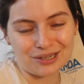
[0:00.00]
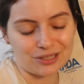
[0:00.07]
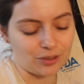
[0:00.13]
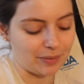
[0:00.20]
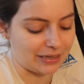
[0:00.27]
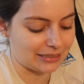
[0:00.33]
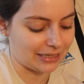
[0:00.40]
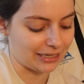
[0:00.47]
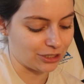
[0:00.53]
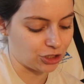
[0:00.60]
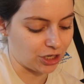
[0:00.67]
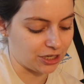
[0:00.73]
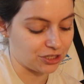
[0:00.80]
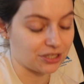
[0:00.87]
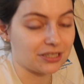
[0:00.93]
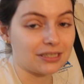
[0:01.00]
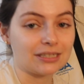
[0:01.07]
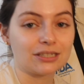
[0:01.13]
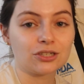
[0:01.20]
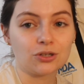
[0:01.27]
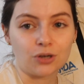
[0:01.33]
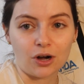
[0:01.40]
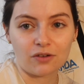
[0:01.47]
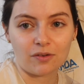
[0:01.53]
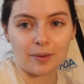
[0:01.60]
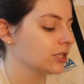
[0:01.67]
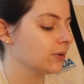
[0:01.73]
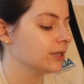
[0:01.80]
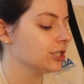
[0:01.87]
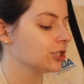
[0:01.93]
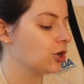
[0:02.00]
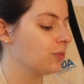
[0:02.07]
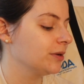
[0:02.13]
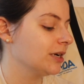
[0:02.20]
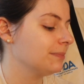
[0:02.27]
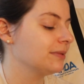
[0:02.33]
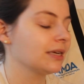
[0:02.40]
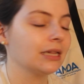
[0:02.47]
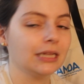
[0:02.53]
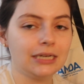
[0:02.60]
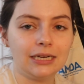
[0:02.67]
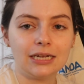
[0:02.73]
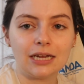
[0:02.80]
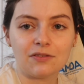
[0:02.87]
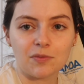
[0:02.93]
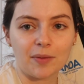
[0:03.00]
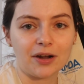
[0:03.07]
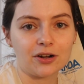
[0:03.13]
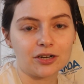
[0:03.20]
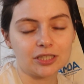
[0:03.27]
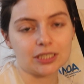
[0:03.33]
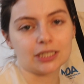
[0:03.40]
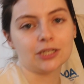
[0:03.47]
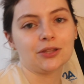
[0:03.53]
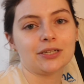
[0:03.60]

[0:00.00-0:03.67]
so my skin has changed and this is too dark for me. So I just opened up the Clinique Even Better Concealer.